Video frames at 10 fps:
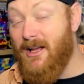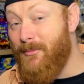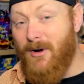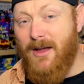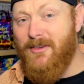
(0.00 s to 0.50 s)

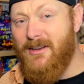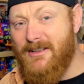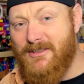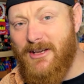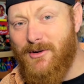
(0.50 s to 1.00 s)
I'm Brad, the
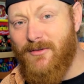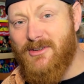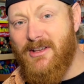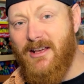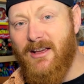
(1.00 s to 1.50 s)
DC
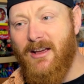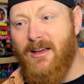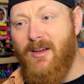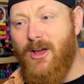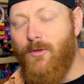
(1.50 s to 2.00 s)
Universe Geek,
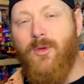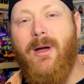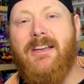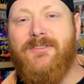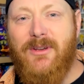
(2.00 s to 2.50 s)
and over the
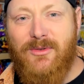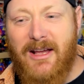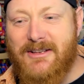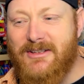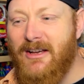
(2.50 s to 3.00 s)
past few
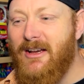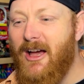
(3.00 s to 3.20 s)
days,